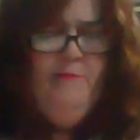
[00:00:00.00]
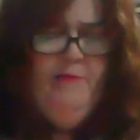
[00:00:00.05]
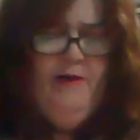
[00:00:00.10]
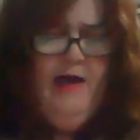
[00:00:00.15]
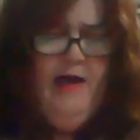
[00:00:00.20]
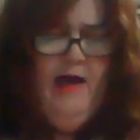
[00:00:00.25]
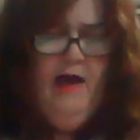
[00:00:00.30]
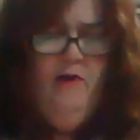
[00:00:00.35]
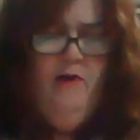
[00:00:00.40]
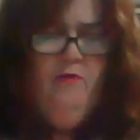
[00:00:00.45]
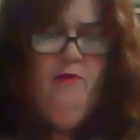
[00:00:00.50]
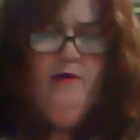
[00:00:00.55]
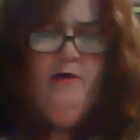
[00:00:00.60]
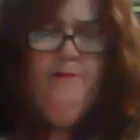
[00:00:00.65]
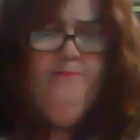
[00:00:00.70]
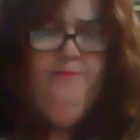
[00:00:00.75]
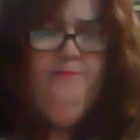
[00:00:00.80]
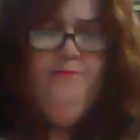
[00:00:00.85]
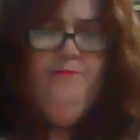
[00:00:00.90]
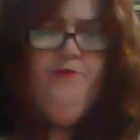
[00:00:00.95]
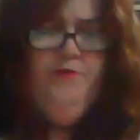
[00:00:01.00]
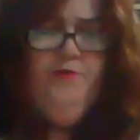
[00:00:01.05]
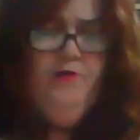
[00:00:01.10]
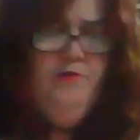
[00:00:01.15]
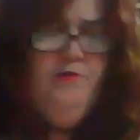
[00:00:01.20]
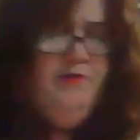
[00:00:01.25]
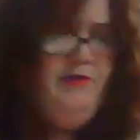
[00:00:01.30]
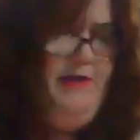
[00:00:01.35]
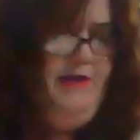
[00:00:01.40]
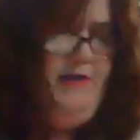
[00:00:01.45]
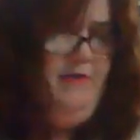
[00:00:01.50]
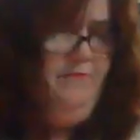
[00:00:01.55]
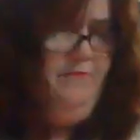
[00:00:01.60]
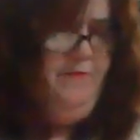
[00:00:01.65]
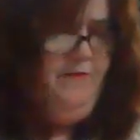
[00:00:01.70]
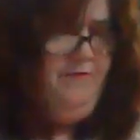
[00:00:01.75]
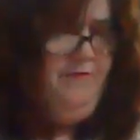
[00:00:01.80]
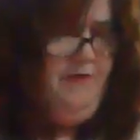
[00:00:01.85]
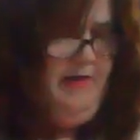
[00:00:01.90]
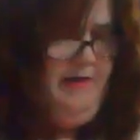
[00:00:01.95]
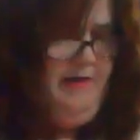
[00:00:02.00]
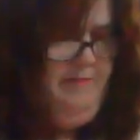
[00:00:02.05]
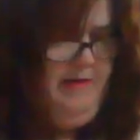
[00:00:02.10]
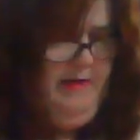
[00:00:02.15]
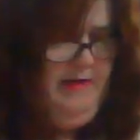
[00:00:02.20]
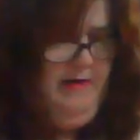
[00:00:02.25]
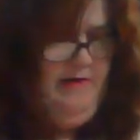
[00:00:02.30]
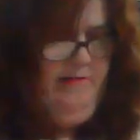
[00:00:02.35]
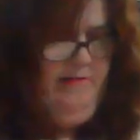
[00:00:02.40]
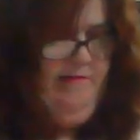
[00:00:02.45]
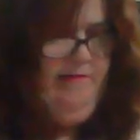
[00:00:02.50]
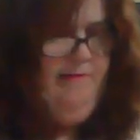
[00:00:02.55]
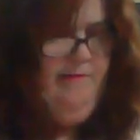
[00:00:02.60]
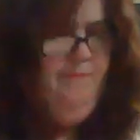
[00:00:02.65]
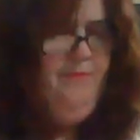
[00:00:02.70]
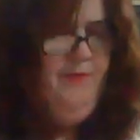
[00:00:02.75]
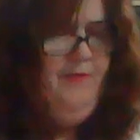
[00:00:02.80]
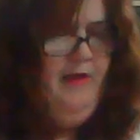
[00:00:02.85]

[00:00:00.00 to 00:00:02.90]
an eye on them, 13 to 15 minutes.